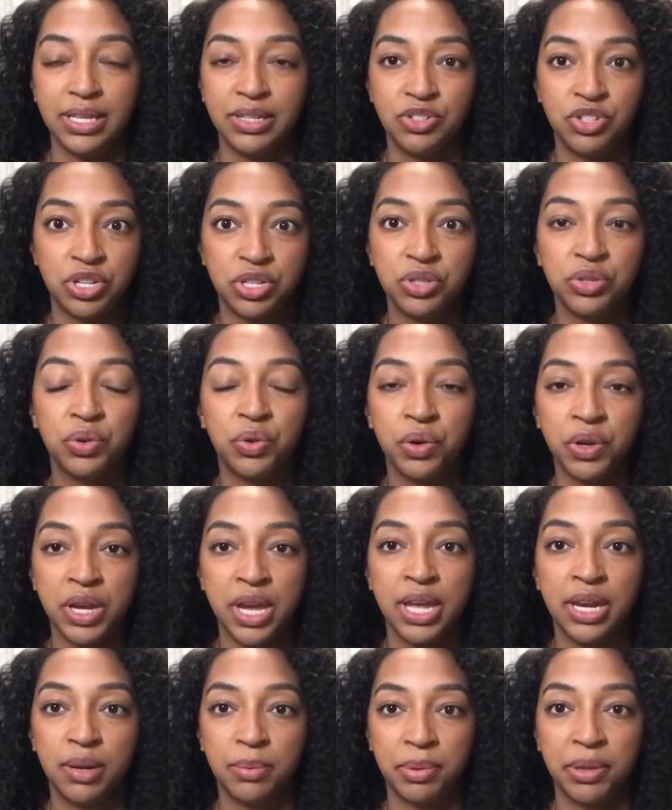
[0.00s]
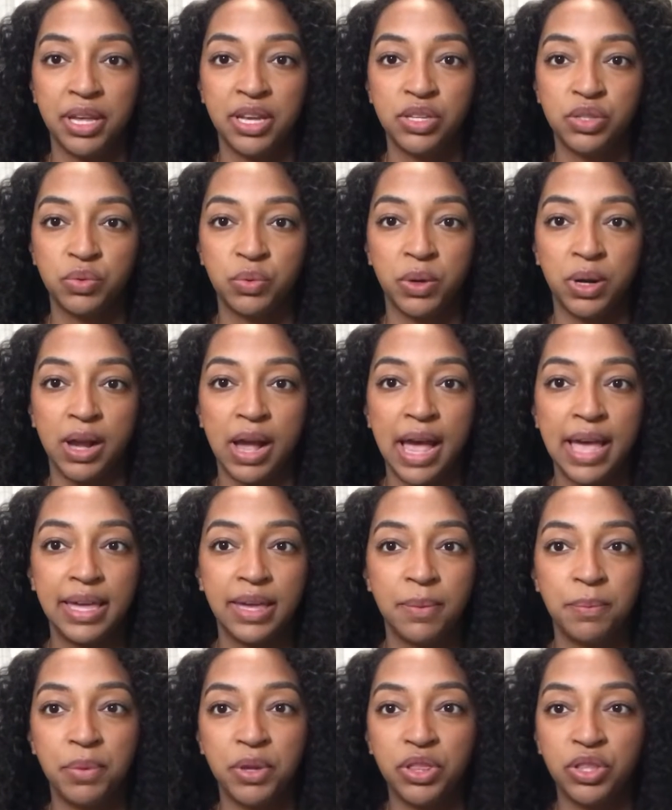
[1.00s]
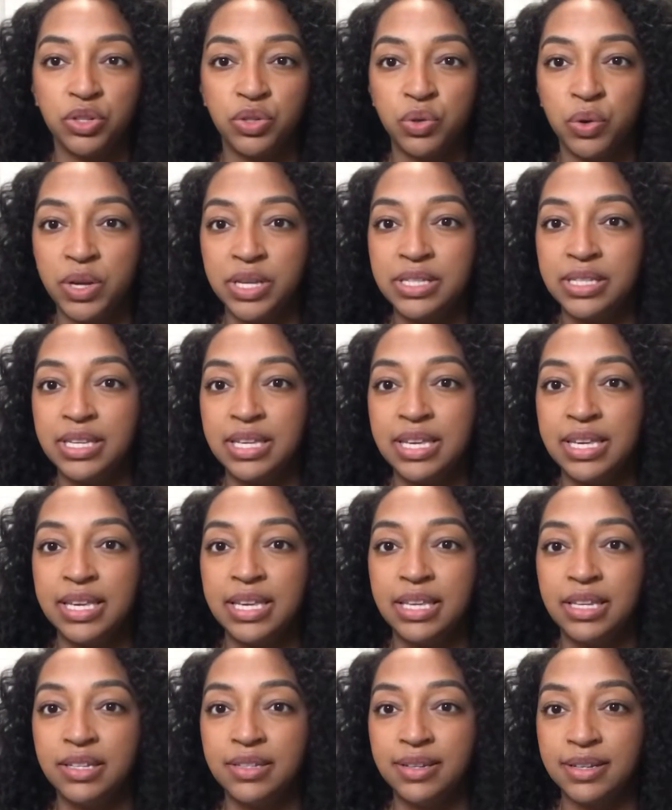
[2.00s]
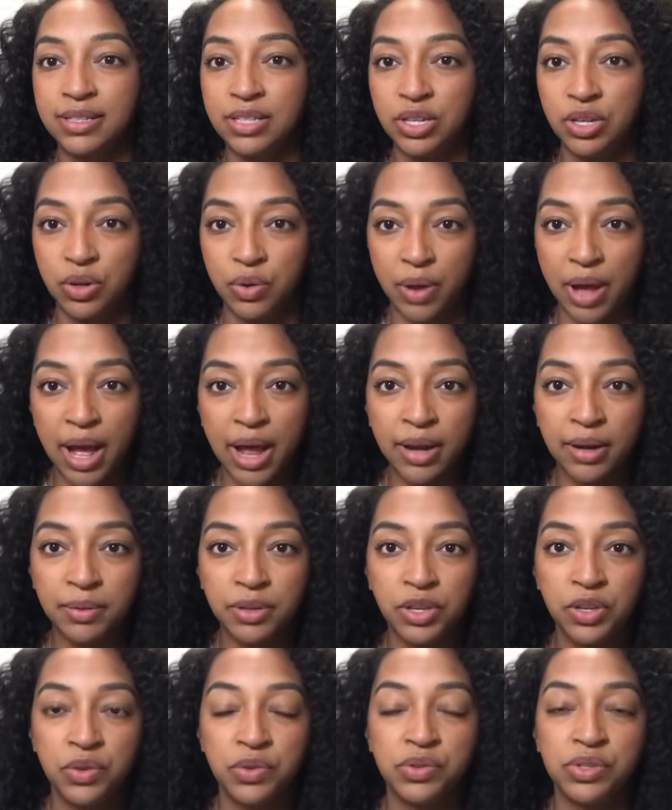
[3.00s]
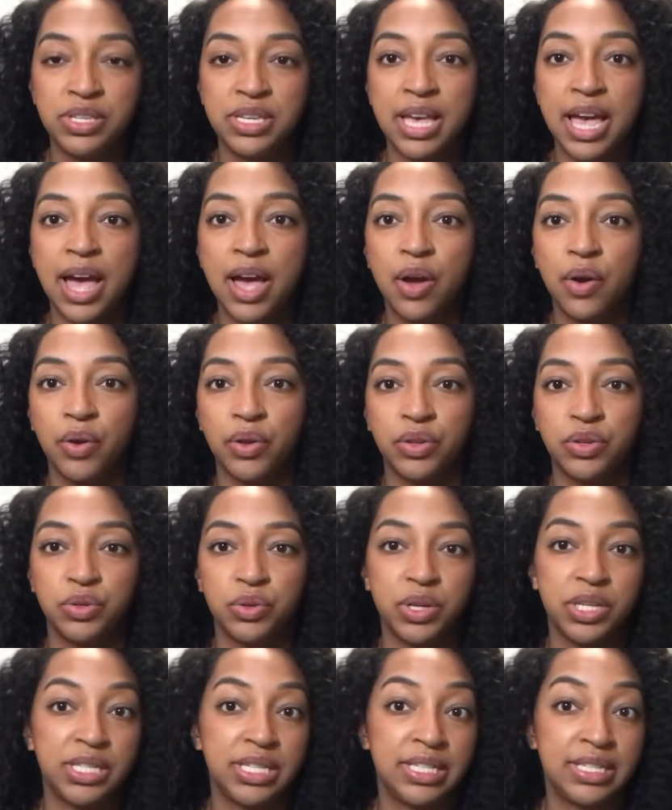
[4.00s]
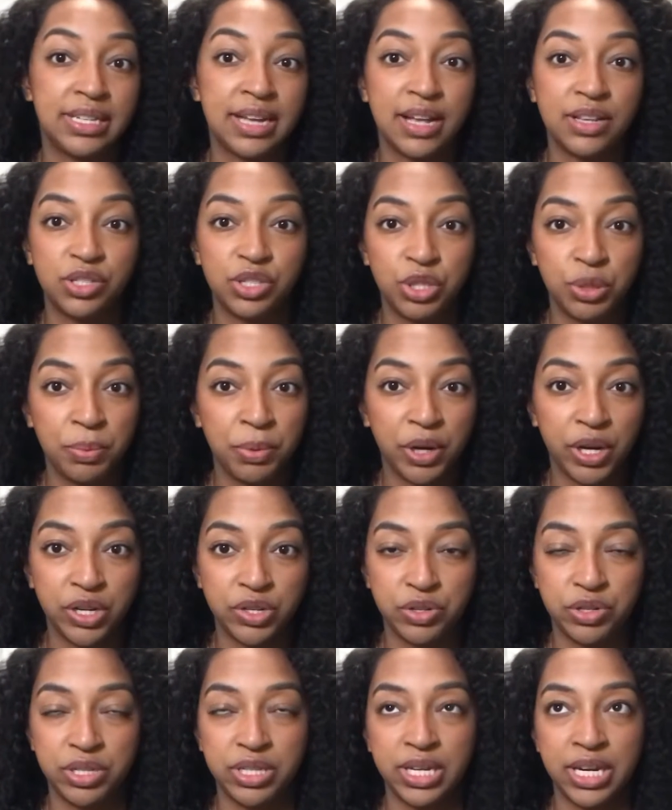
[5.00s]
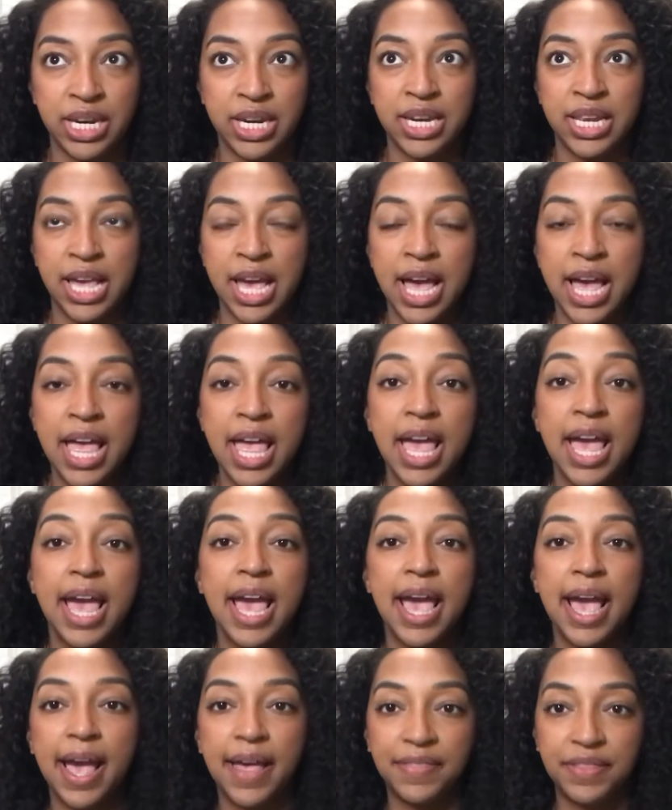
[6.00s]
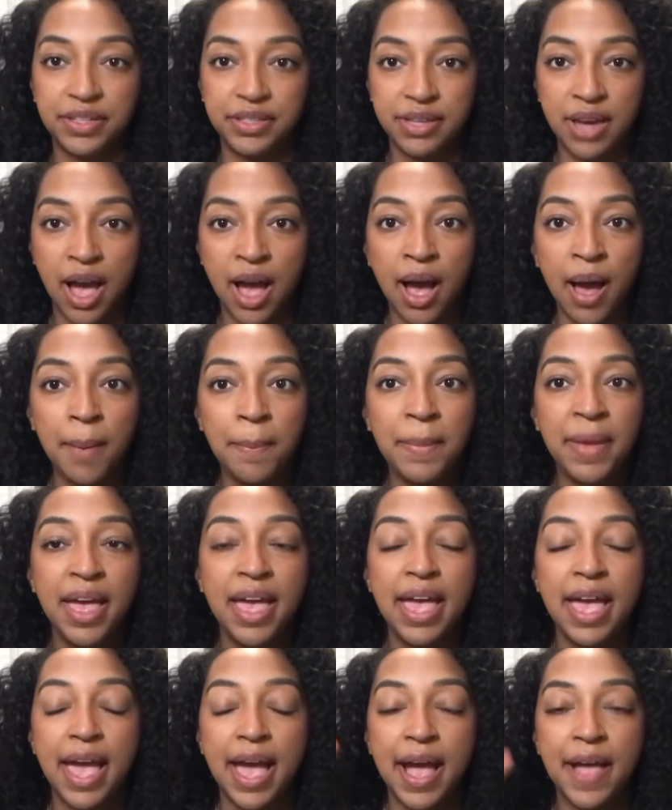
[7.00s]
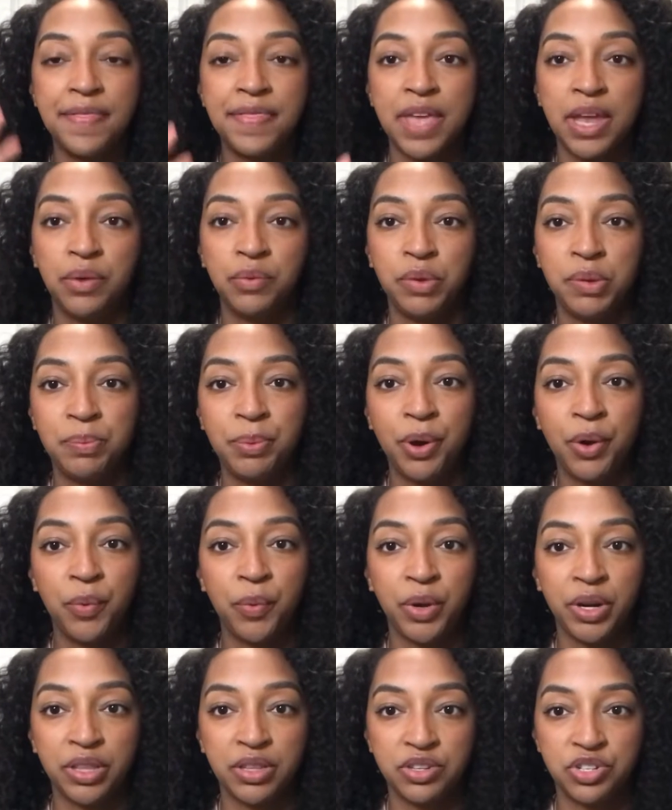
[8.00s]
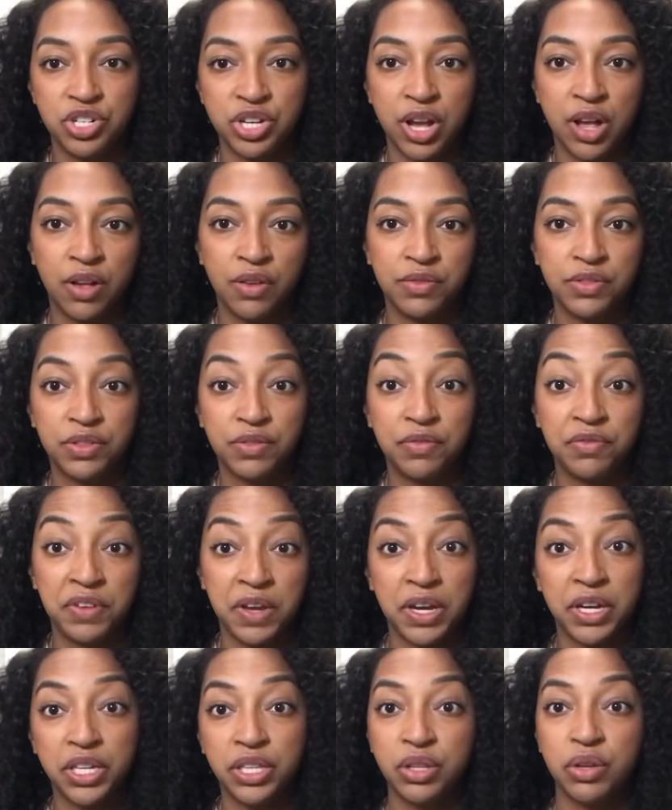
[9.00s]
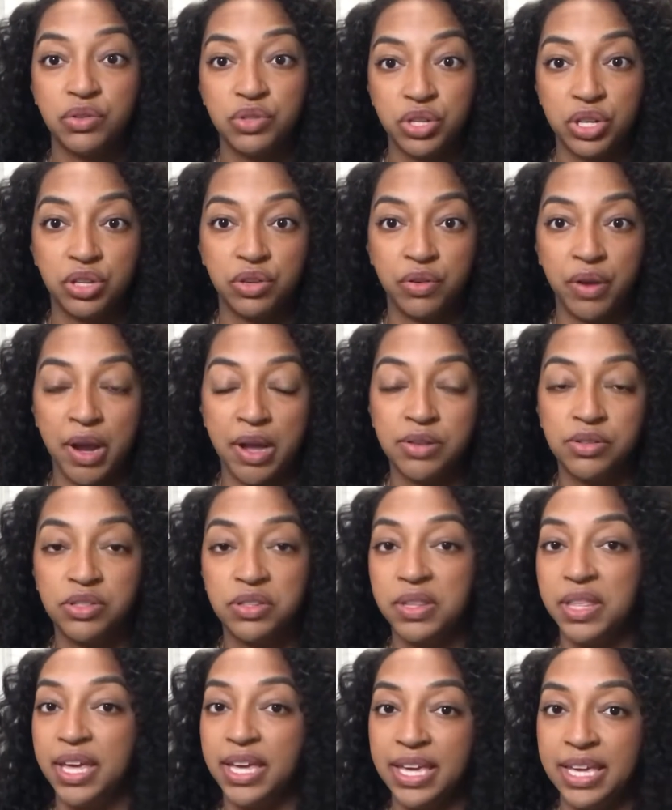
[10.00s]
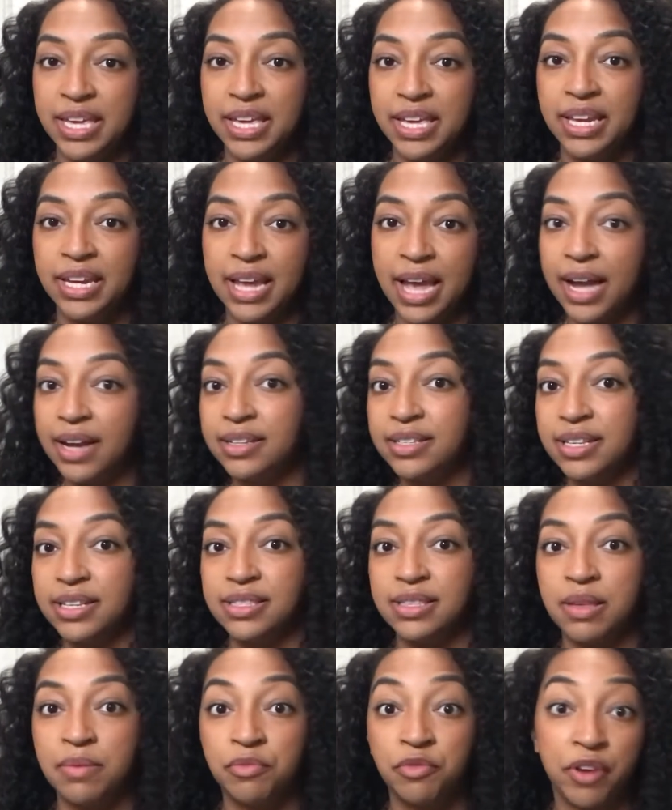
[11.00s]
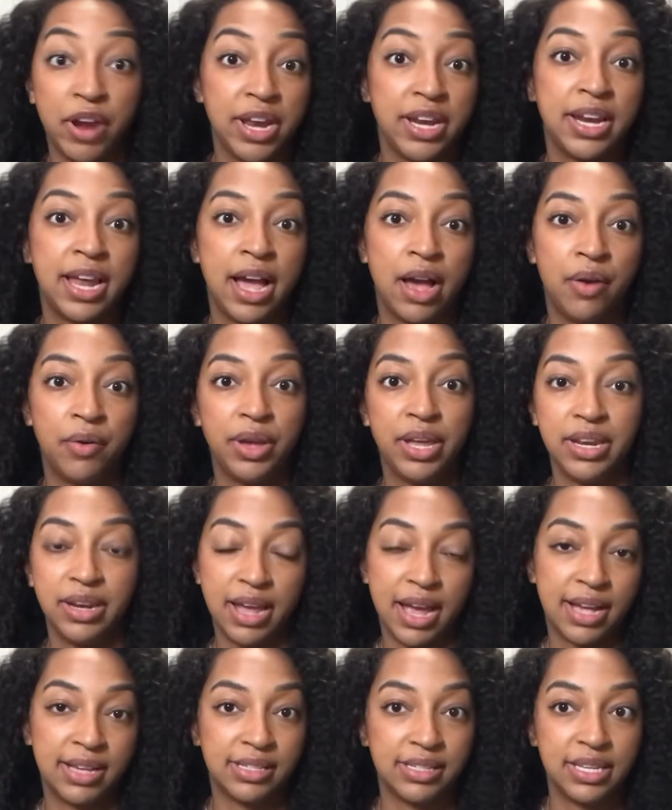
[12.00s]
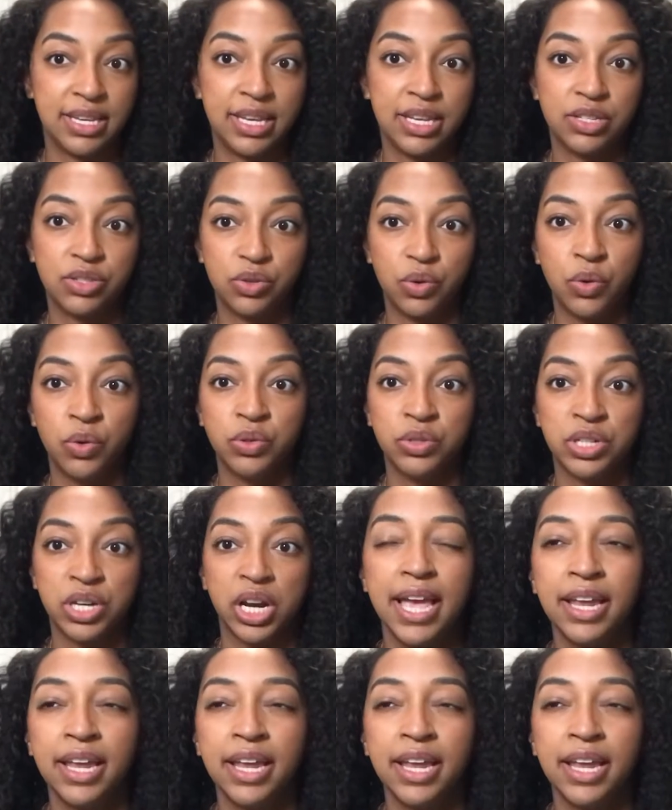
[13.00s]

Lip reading: just create a place where I can put the toys he doesn't know how to use yet, or the toys he's not super interested in yet, at the top, and then we put one of the shelves very low to the ground so that he can access them right now and as he gets older.